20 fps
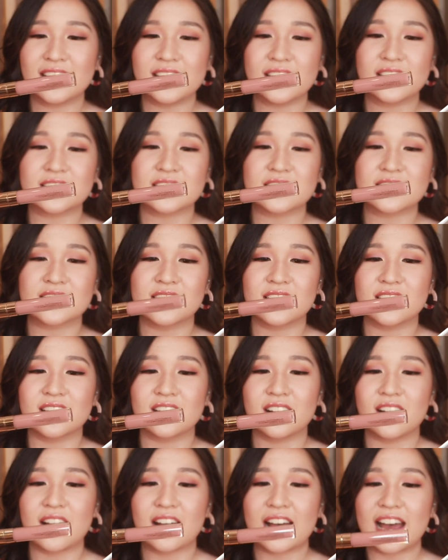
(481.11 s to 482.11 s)
It's
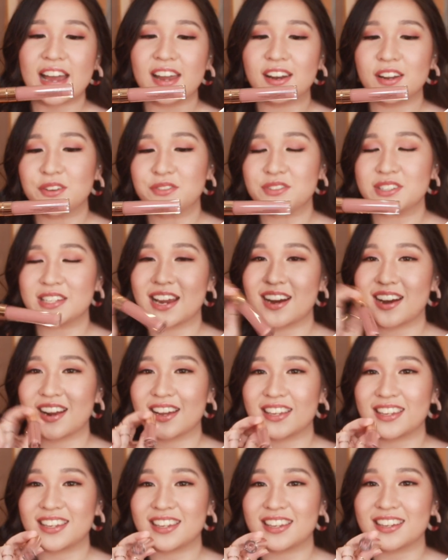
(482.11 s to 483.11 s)
the I Love
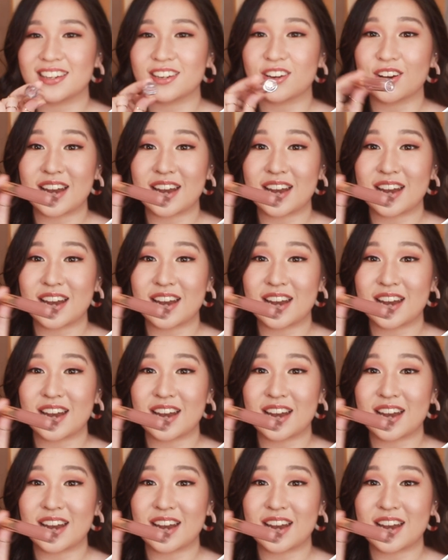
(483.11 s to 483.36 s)
Sarahi